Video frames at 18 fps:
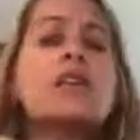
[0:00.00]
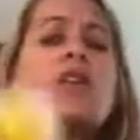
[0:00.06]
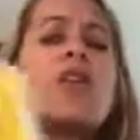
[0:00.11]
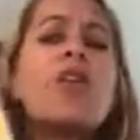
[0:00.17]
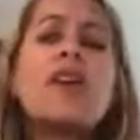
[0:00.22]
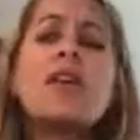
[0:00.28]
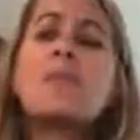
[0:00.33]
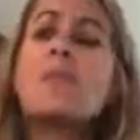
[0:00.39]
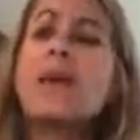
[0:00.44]

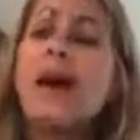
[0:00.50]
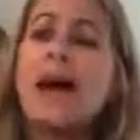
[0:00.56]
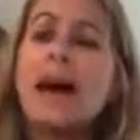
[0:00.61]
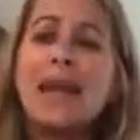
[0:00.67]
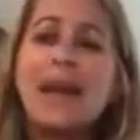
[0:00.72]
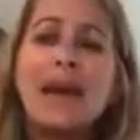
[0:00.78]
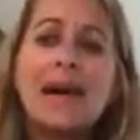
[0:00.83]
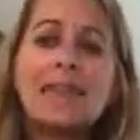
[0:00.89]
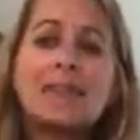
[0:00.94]
You are a
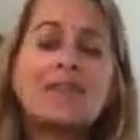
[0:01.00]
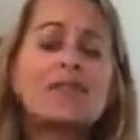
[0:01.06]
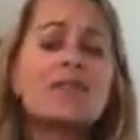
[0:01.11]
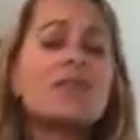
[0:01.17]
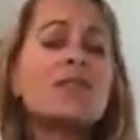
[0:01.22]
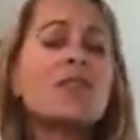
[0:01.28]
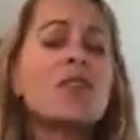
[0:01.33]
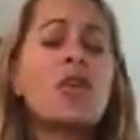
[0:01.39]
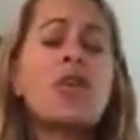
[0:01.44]
badass.
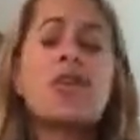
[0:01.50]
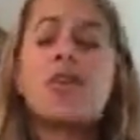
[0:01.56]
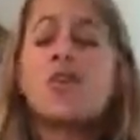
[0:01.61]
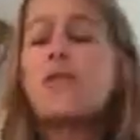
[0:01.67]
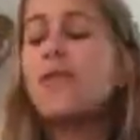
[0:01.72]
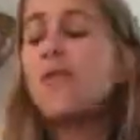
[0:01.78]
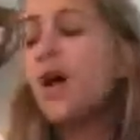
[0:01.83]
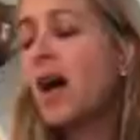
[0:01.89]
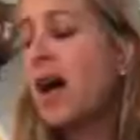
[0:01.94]
It's so
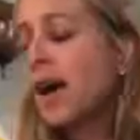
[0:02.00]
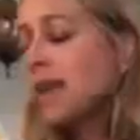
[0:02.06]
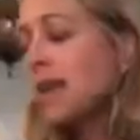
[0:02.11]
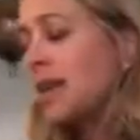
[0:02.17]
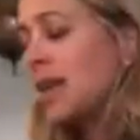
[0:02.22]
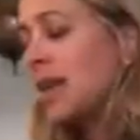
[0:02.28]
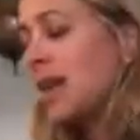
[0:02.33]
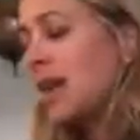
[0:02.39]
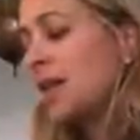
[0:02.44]
fun.